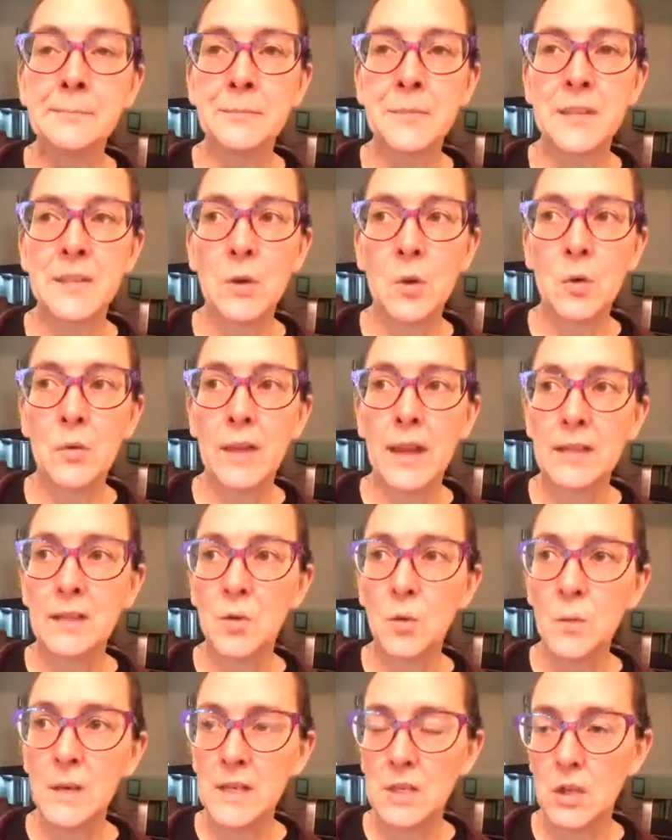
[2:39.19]
So that's
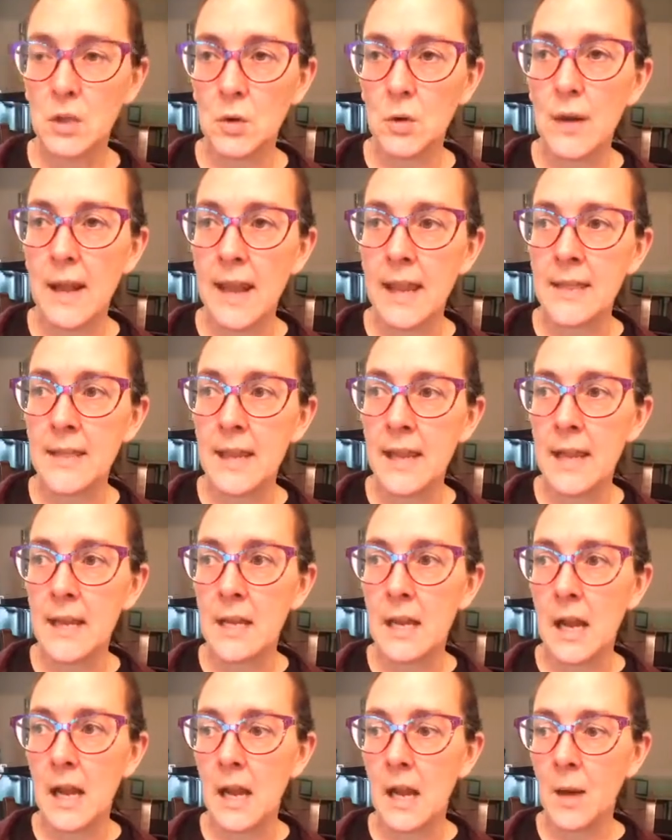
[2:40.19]
what we do. And
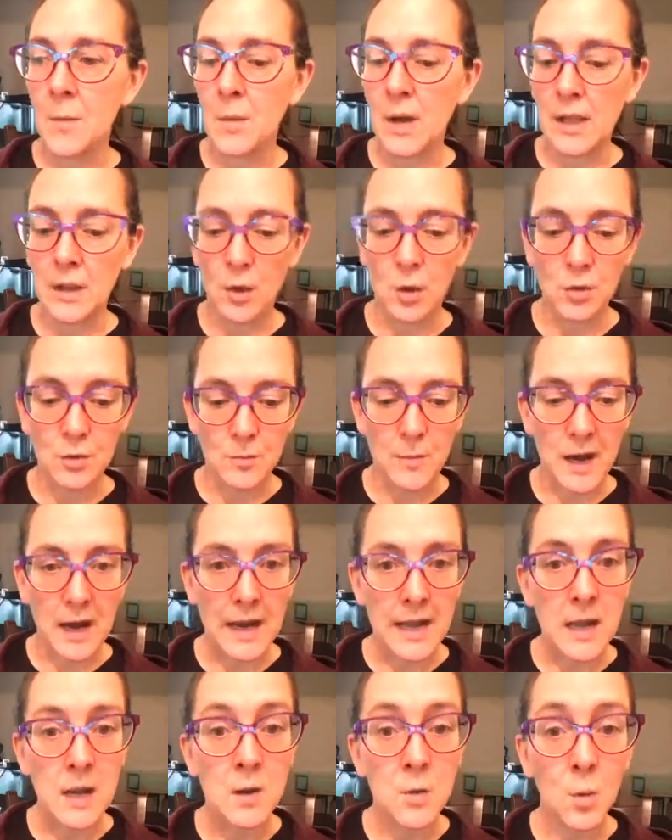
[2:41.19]
then I load
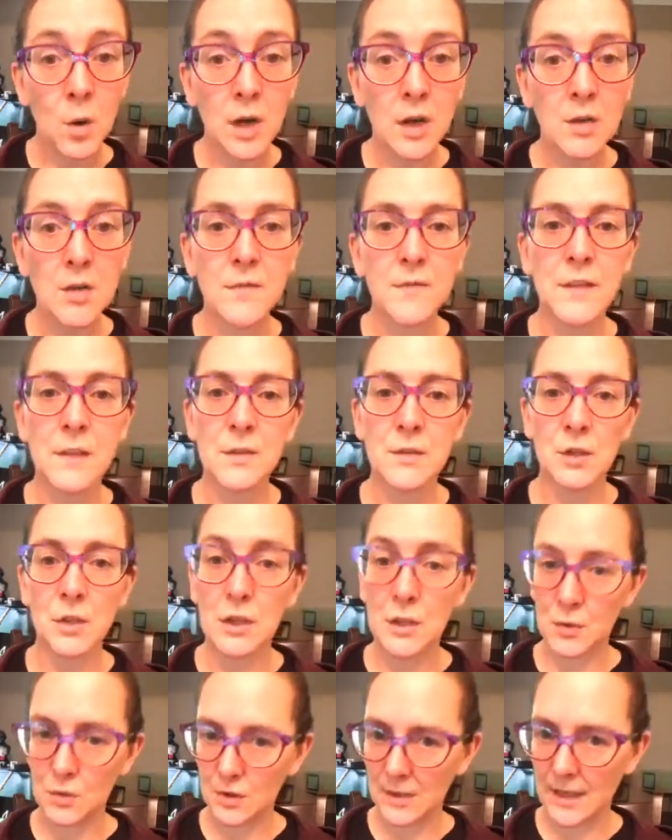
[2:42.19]
my work diffuser.
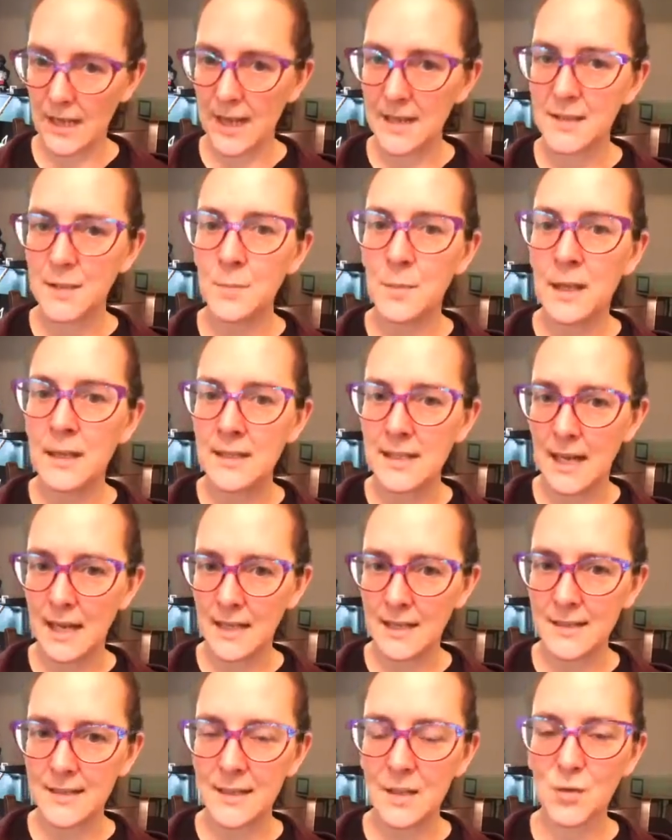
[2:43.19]
Usually it has a mint
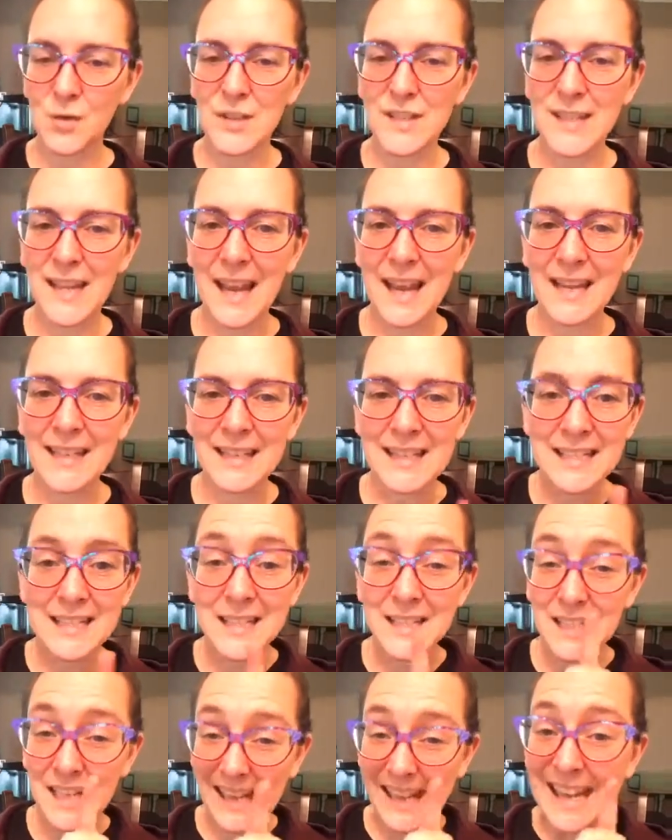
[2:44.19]
and a citrus, and this
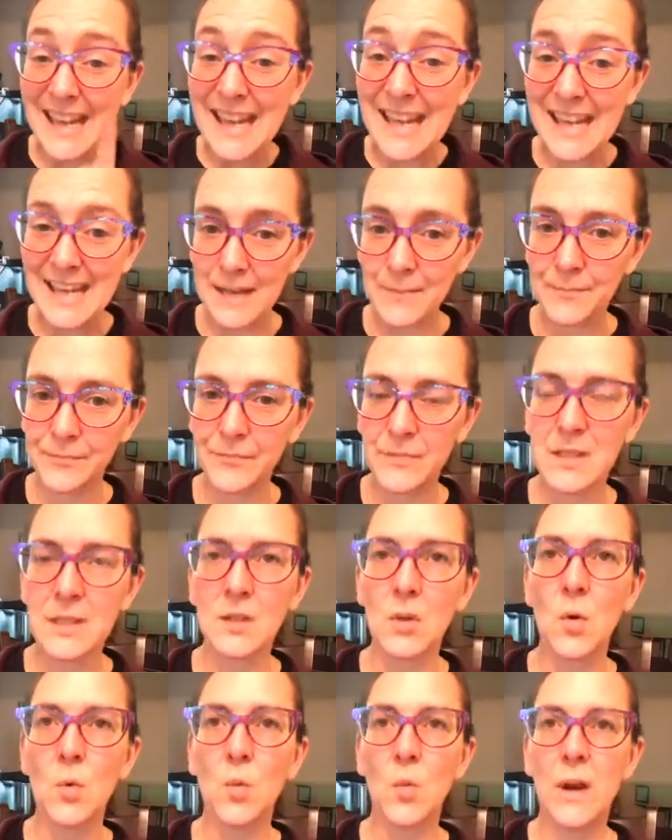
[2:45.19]
is key.
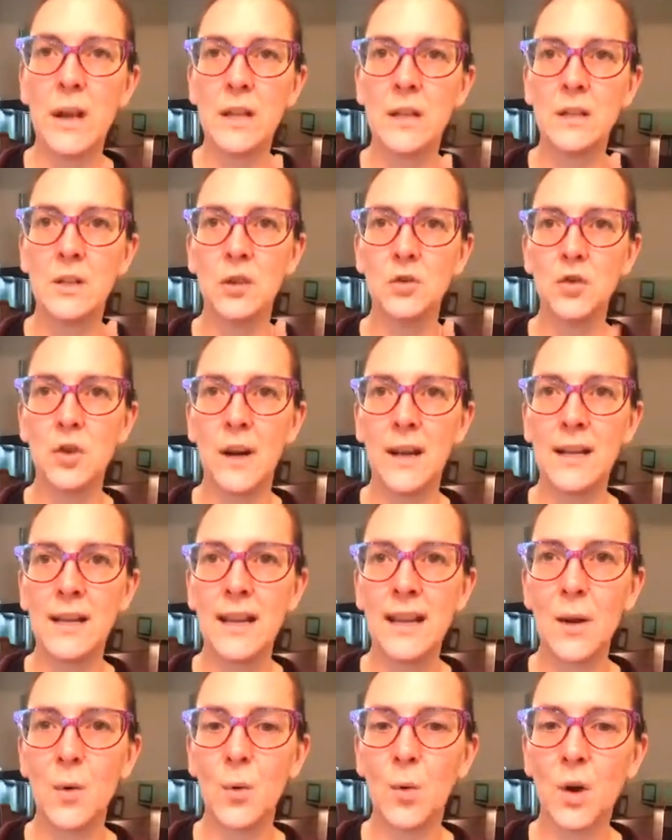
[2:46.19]
So when you're trying to
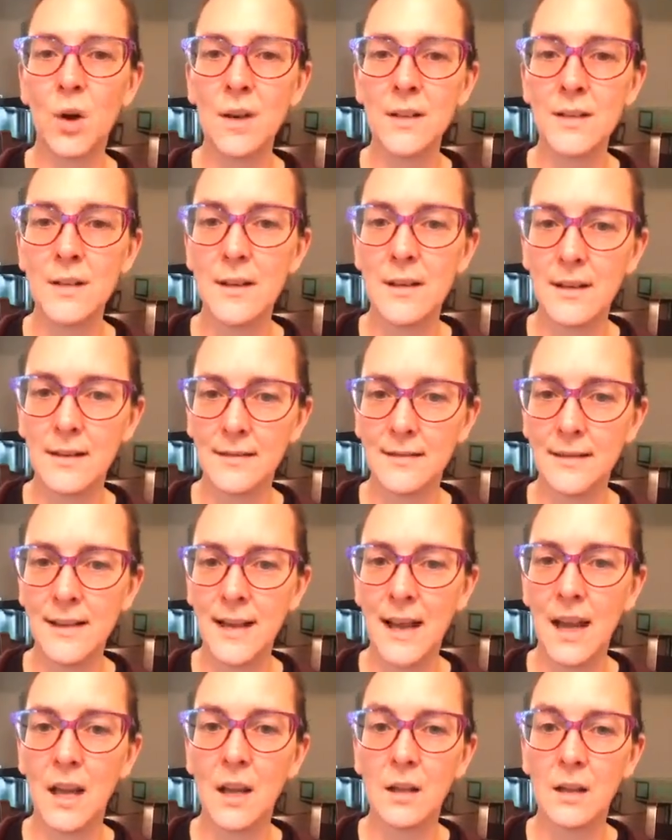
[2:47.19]
get work done
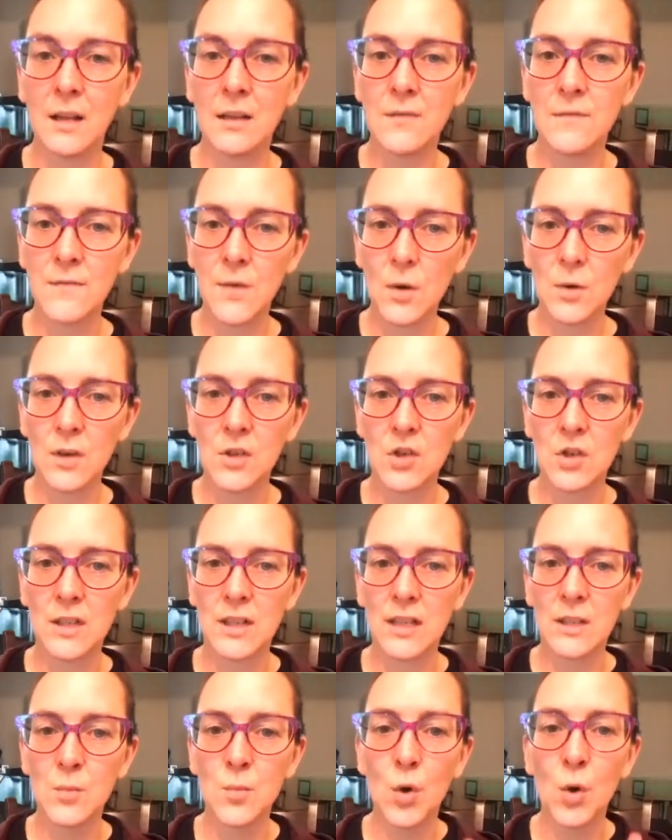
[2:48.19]
and you need to focus, you
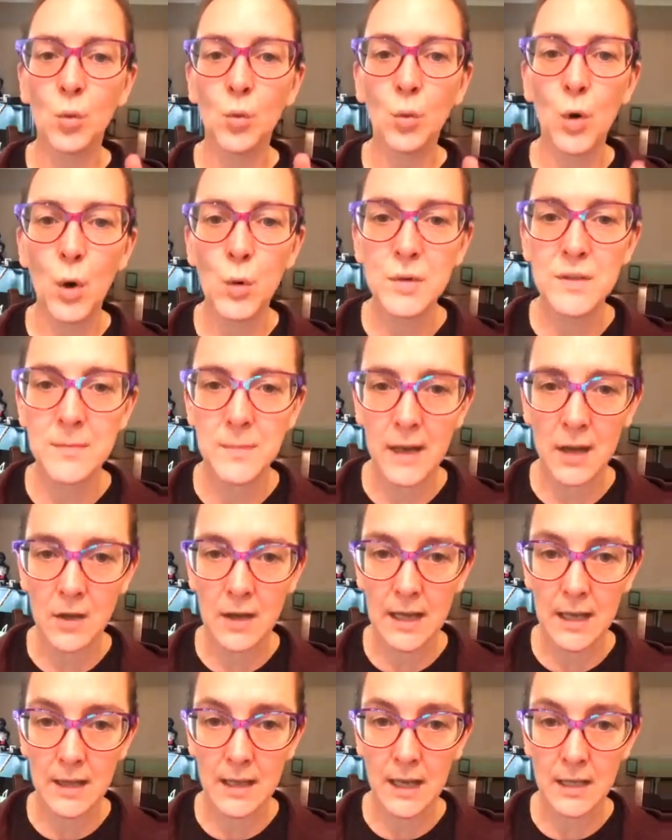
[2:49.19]
need to put
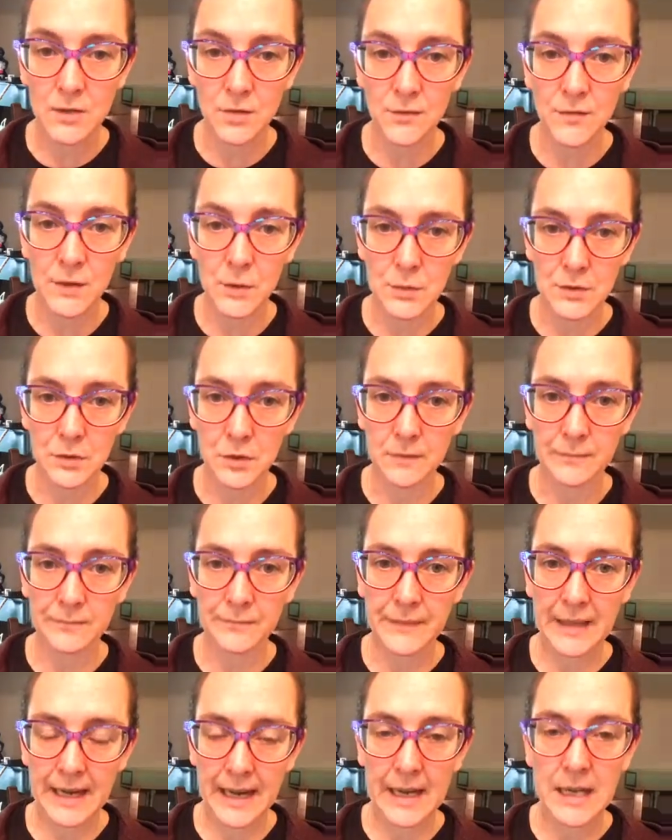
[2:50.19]
rosemary in that diffuser.
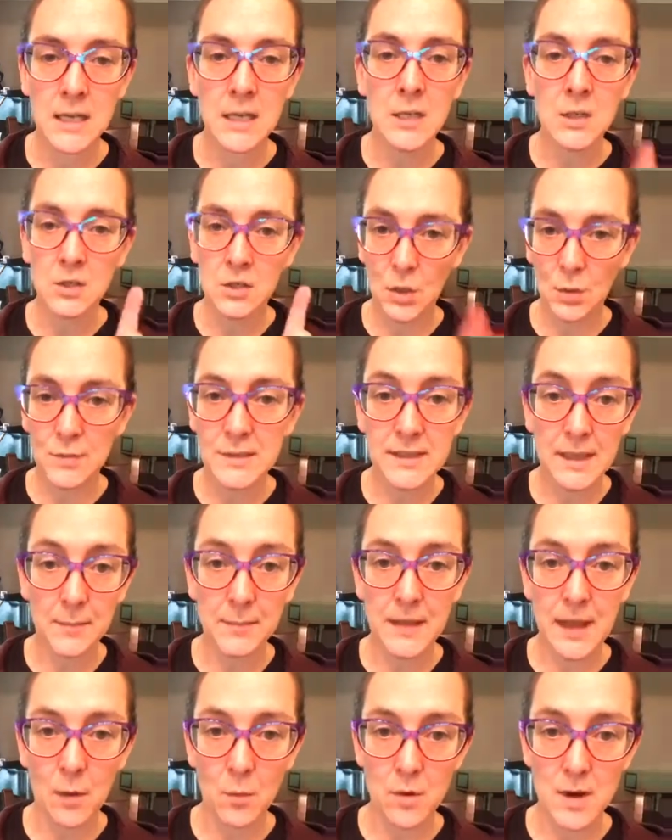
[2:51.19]
Okay? Don't skip
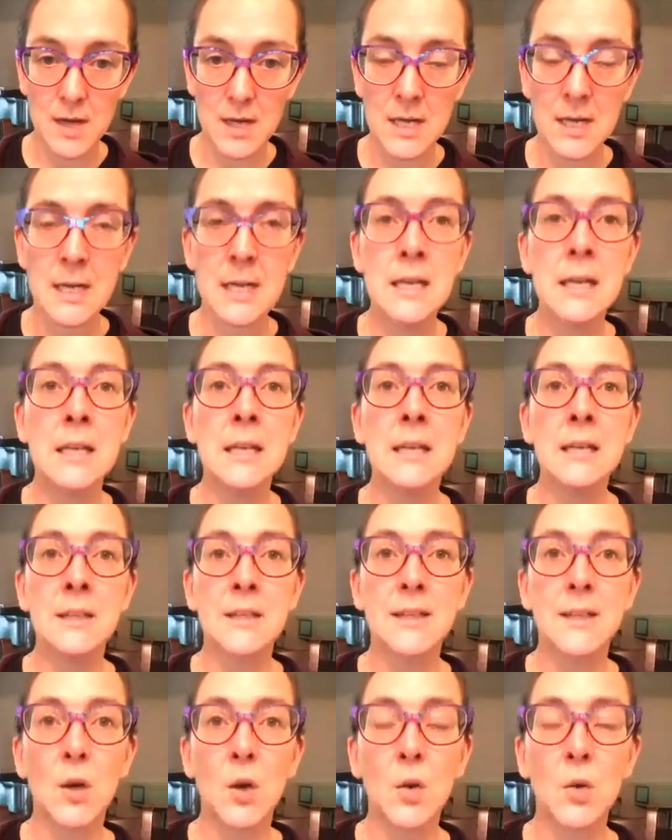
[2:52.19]
that one.
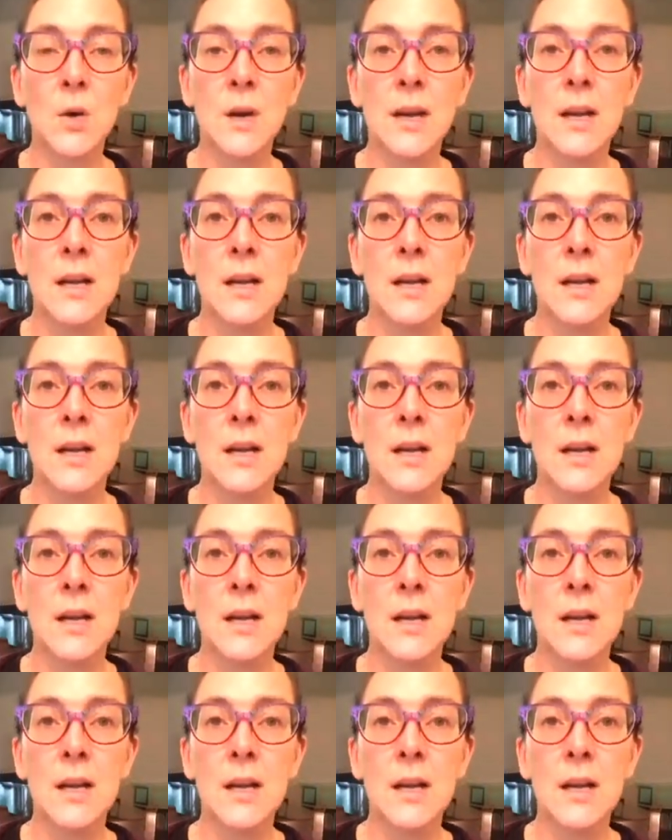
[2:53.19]
So